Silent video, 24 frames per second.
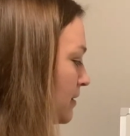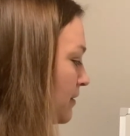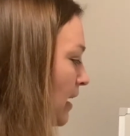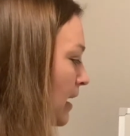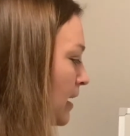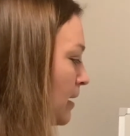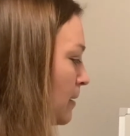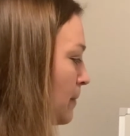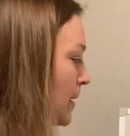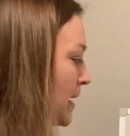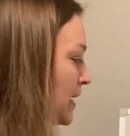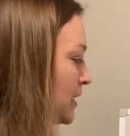
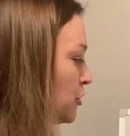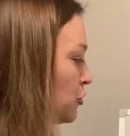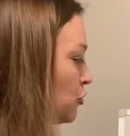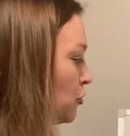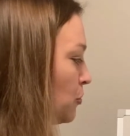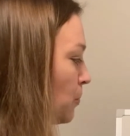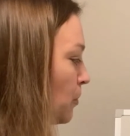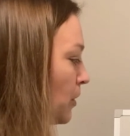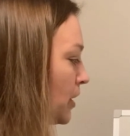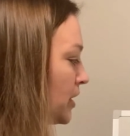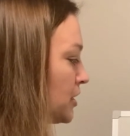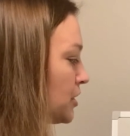divided by two
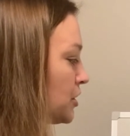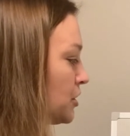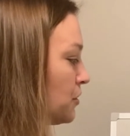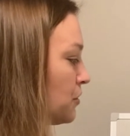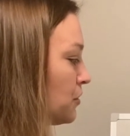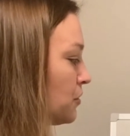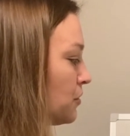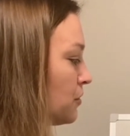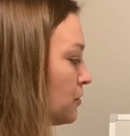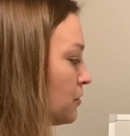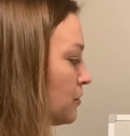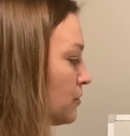point
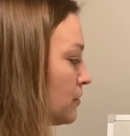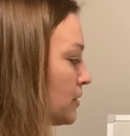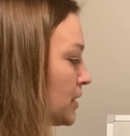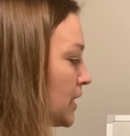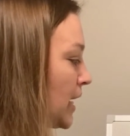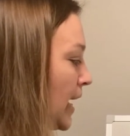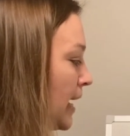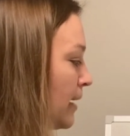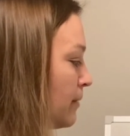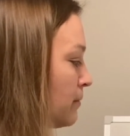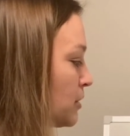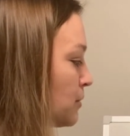two
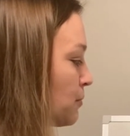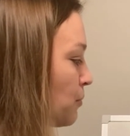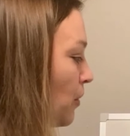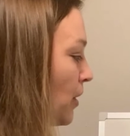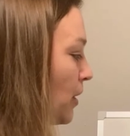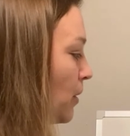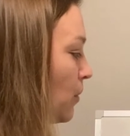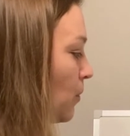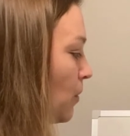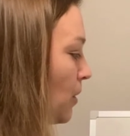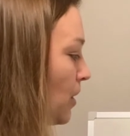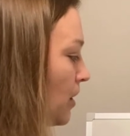times zero
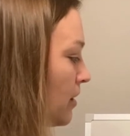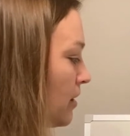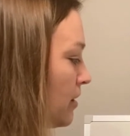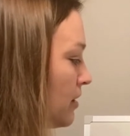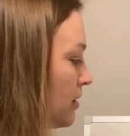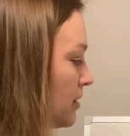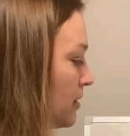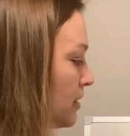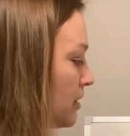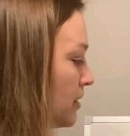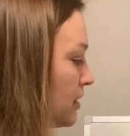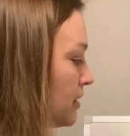point
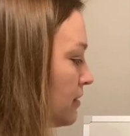one